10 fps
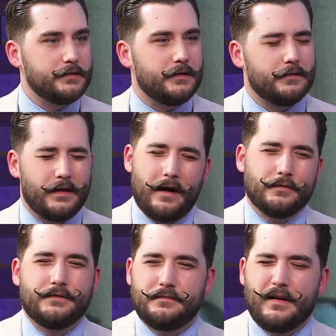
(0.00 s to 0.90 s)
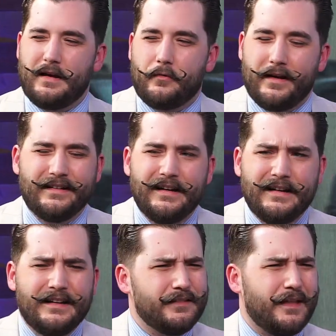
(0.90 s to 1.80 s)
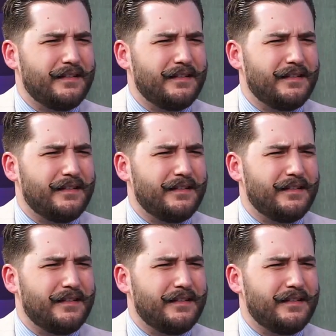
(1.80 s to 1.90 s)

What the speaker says: And I went, that